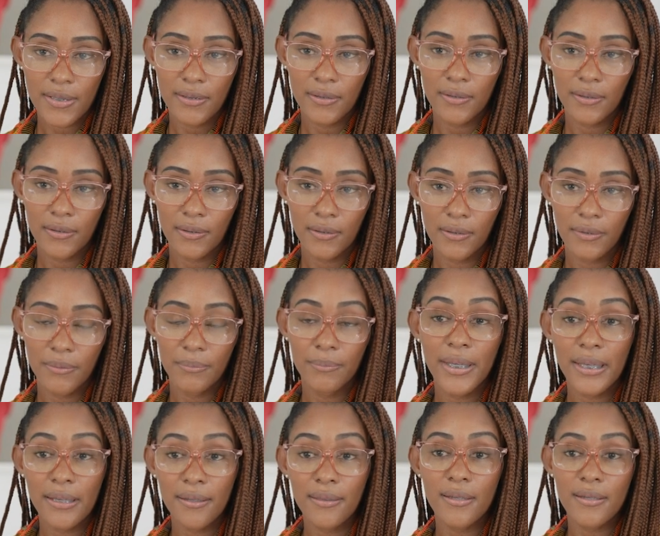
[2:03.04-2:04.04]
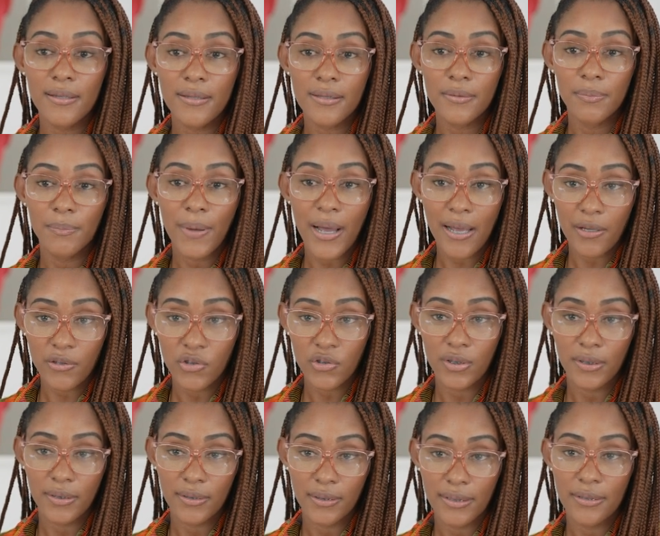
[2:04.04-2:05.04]
to make this
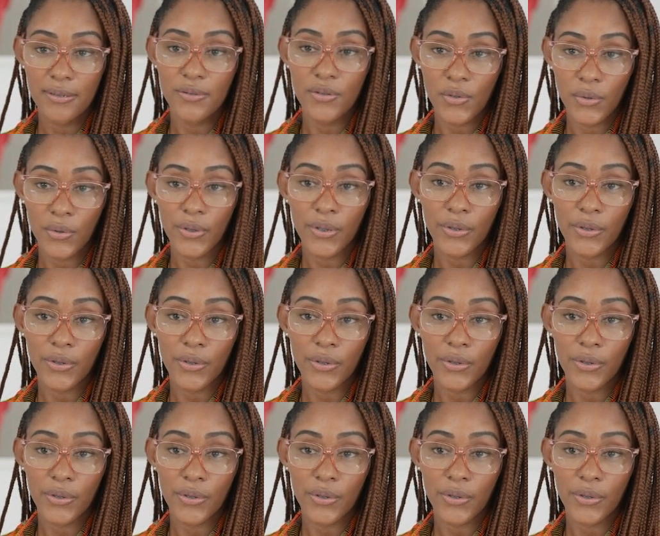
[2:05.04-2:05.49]
passion into a